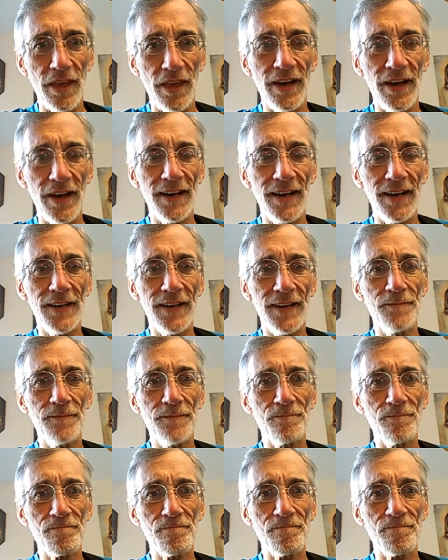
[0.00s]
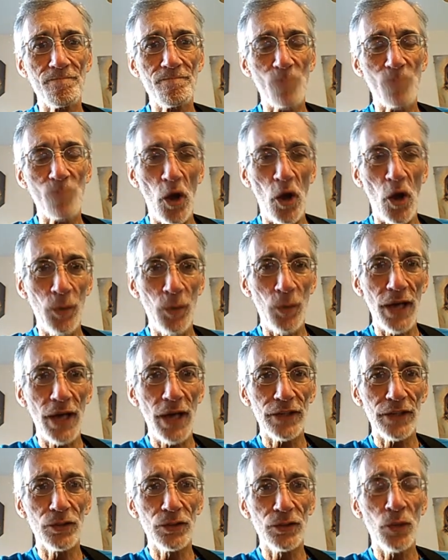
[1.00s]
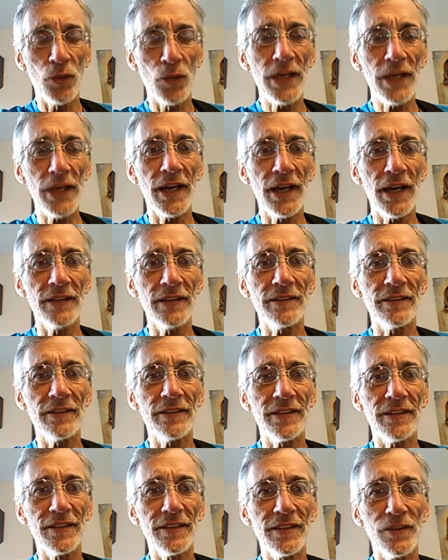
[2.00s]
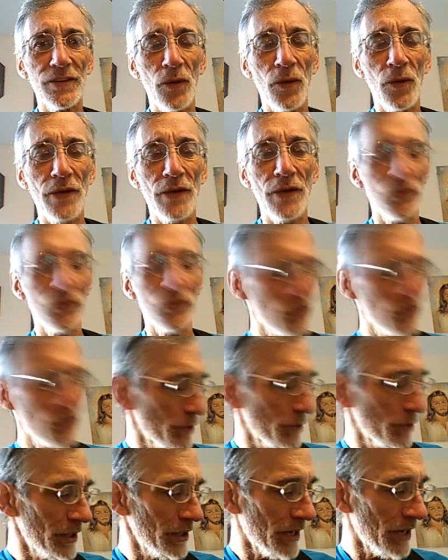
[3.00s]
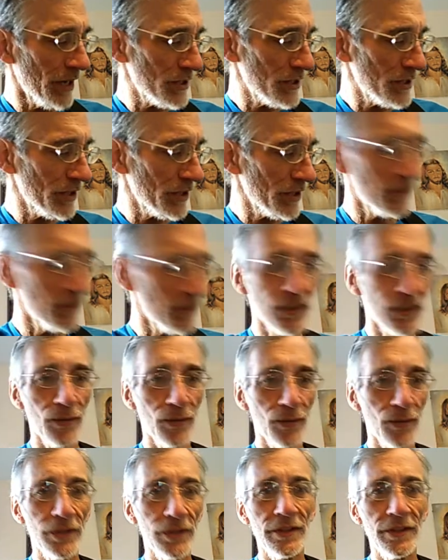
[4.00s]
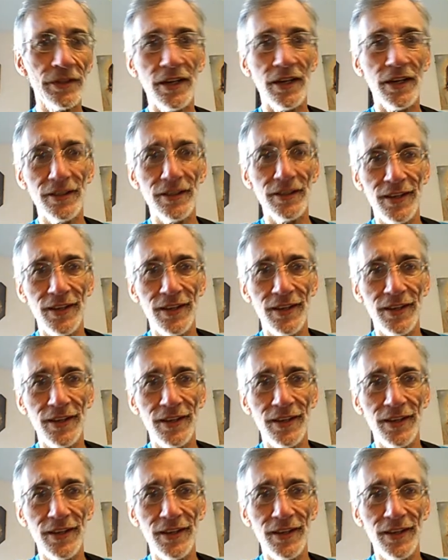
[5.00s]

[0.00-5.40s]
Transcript: Uh, I hope you had a good weekend. Uh, the weather was pretty nice here in Dublin. Uh,